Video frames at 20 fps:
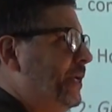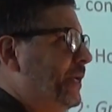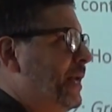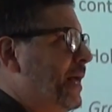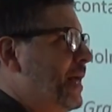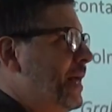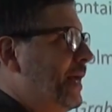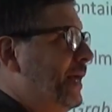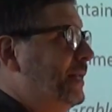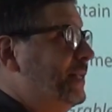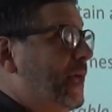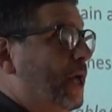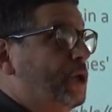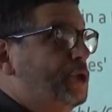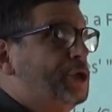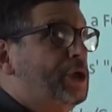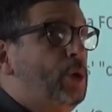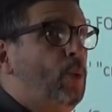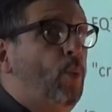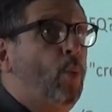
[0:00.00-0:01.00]
It
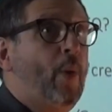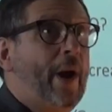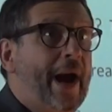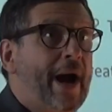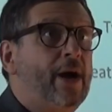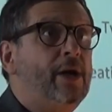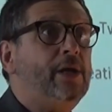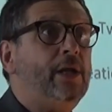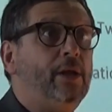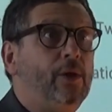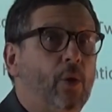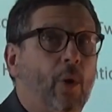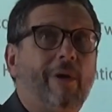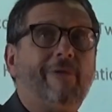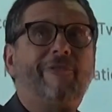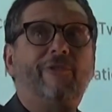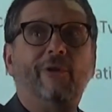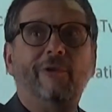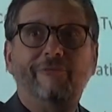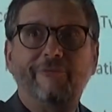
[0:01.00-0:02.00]
tells you where to look
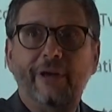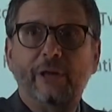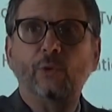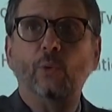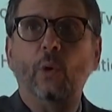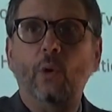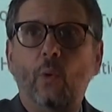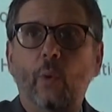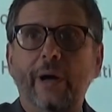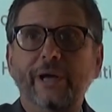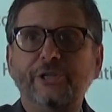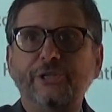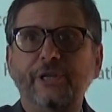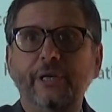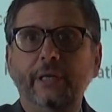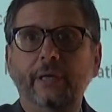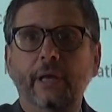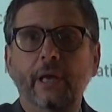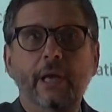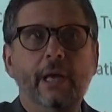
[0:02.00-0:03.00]
for a federal
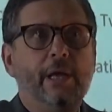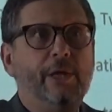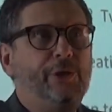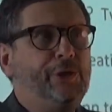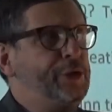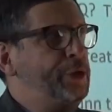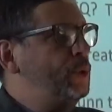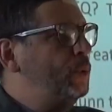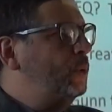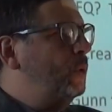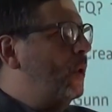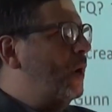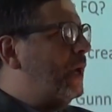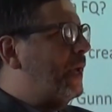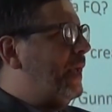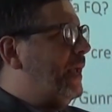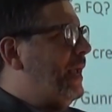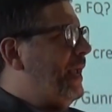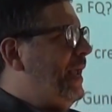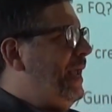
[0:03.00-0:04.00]
question. Do you
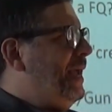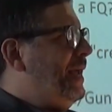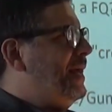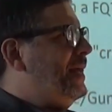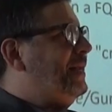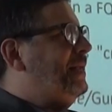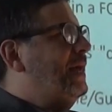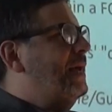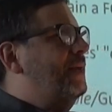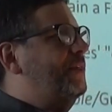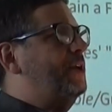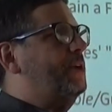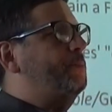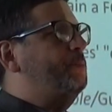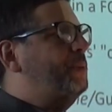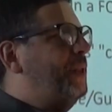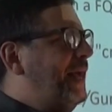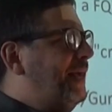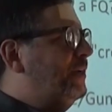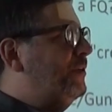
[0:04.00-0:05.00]
look in the
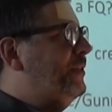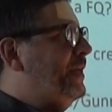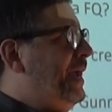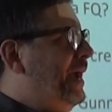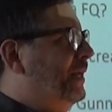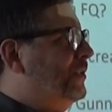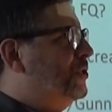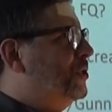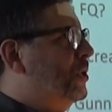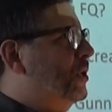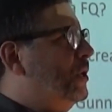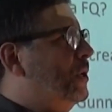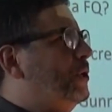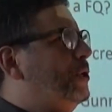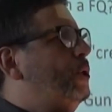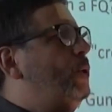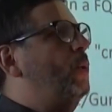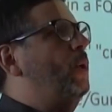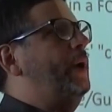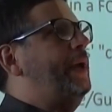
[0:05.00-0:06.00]
complaint or the answer?
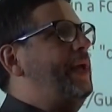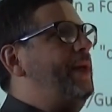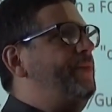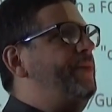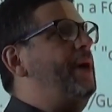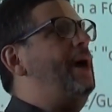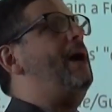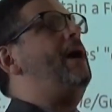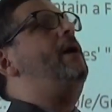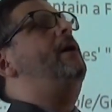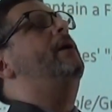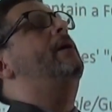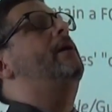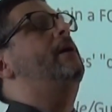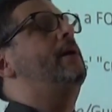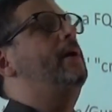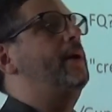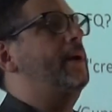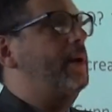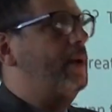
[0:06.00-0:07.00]
Do you look in the
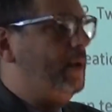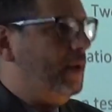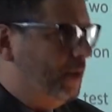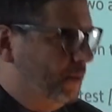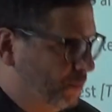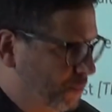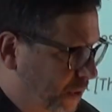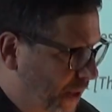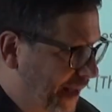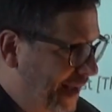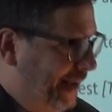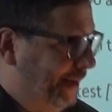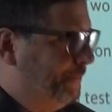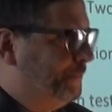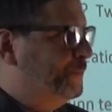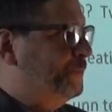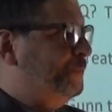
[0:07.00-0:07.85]
complaint?